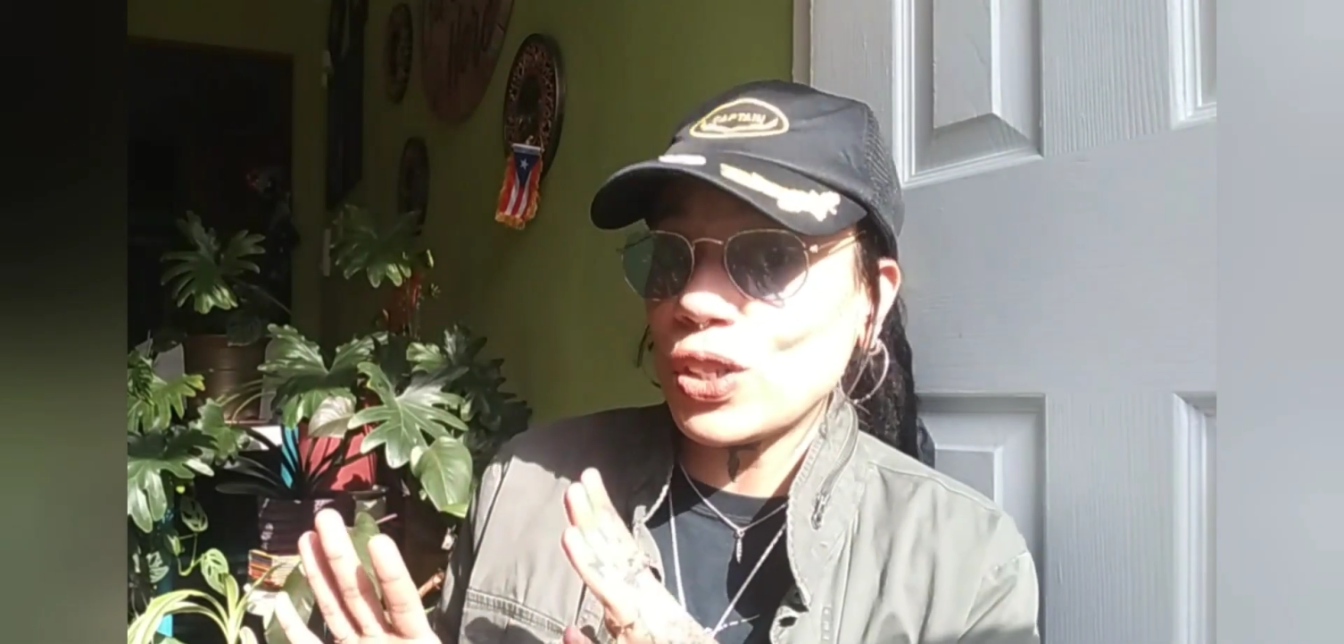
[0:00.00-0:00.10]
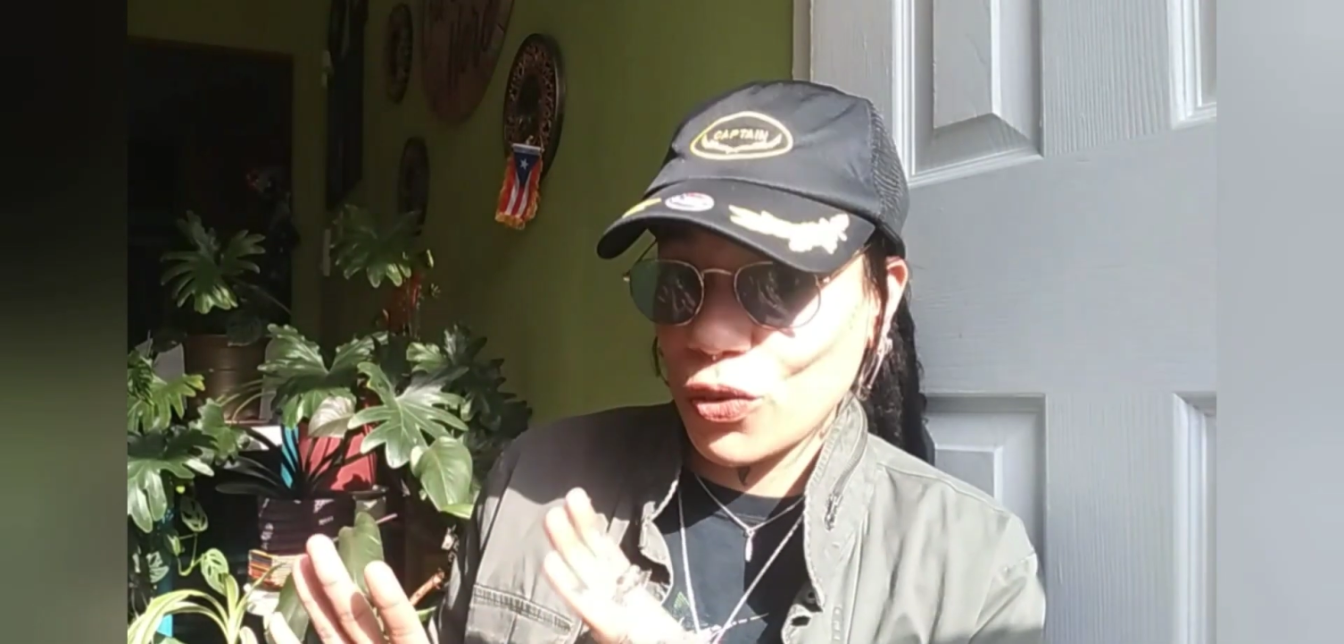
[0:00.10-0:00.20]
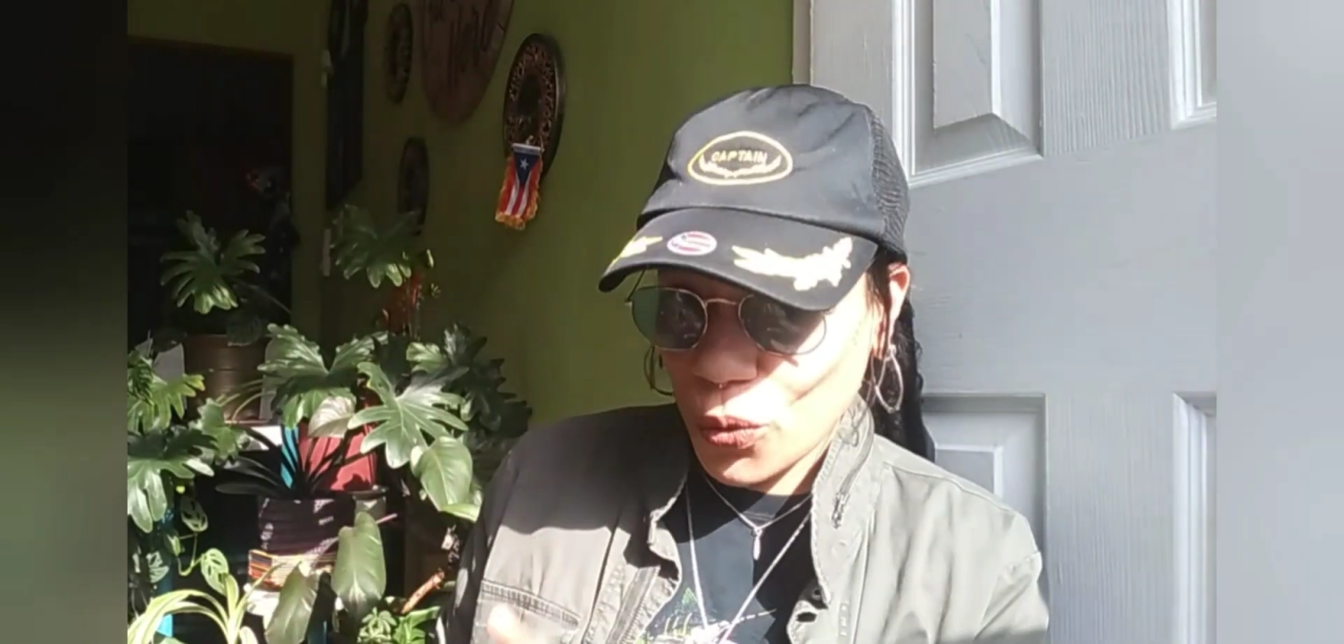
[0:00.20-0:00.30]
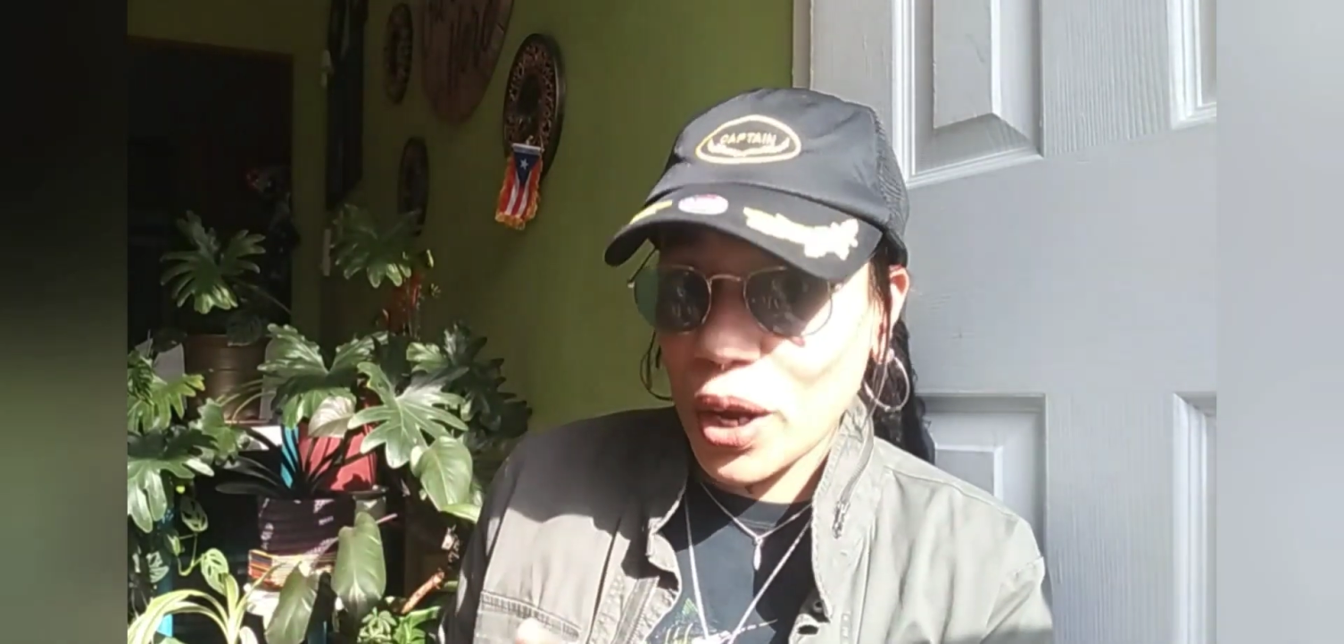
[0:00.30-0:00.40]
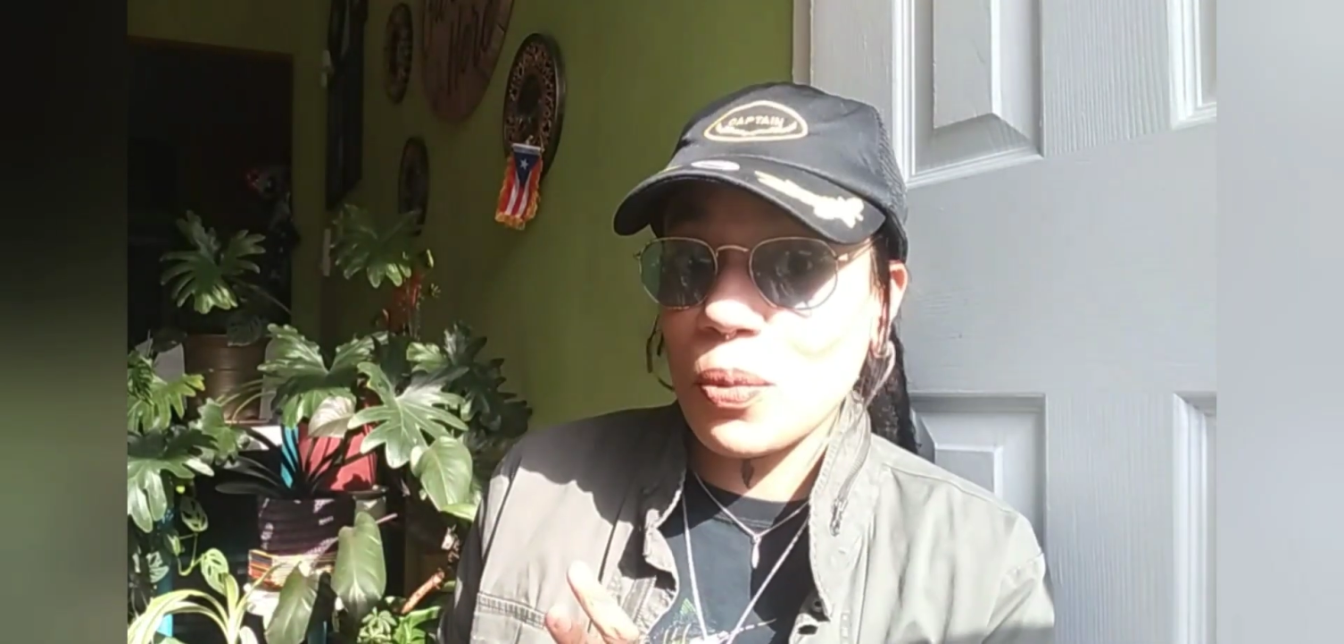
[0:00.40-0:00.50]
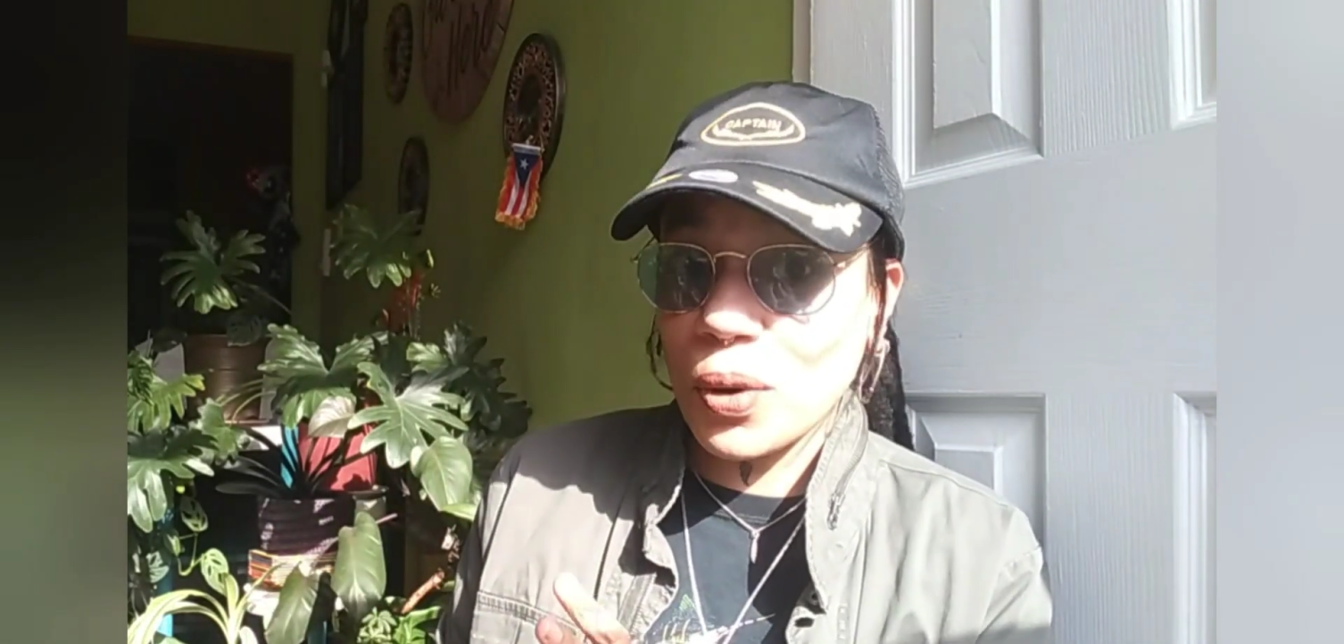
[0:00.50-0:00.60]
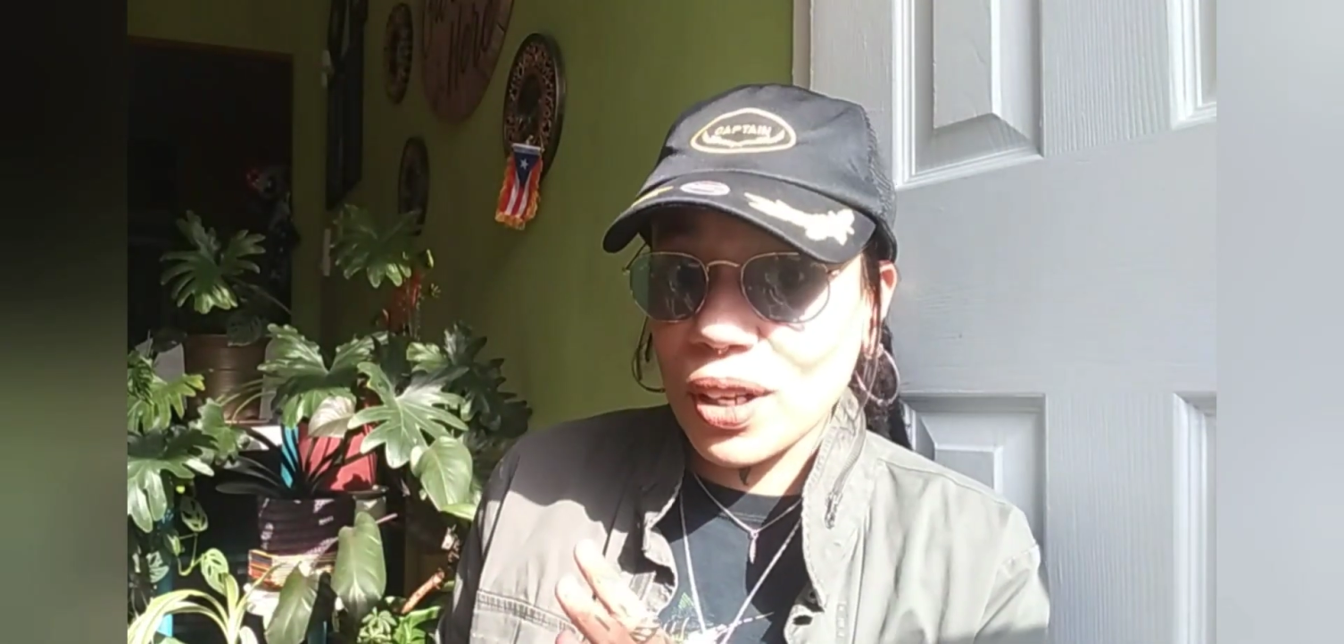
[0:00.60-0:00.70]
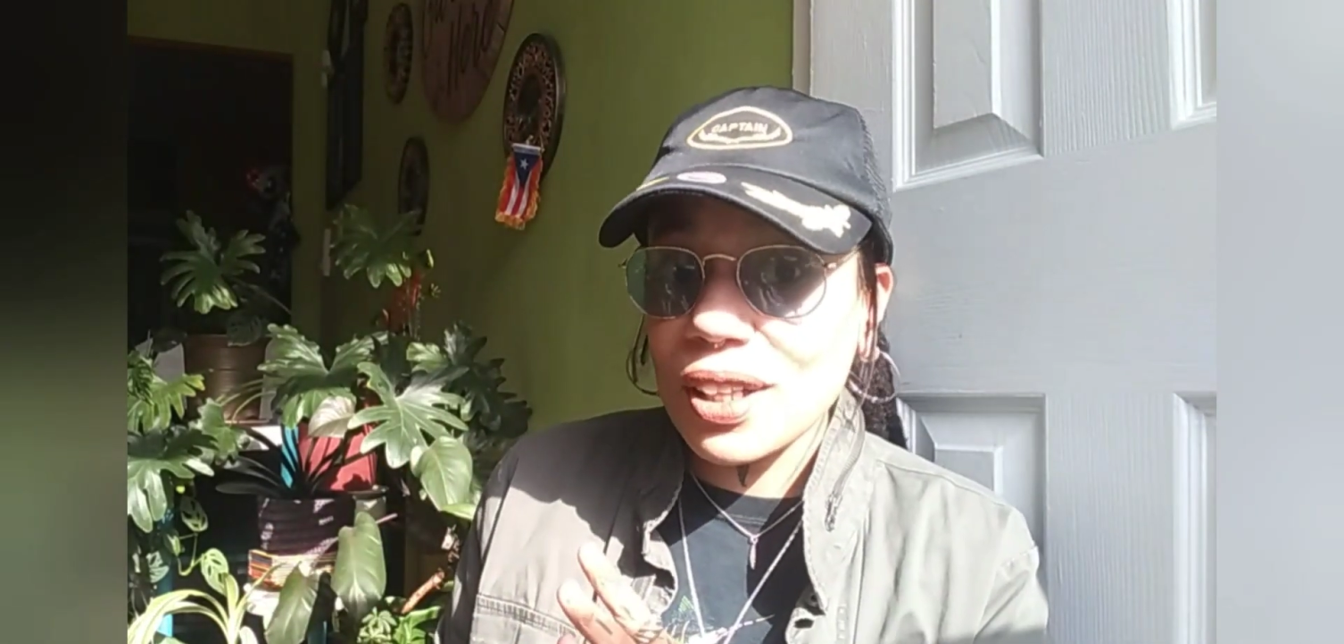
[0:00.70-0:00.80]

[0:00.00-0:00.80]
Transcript: of Wentworth.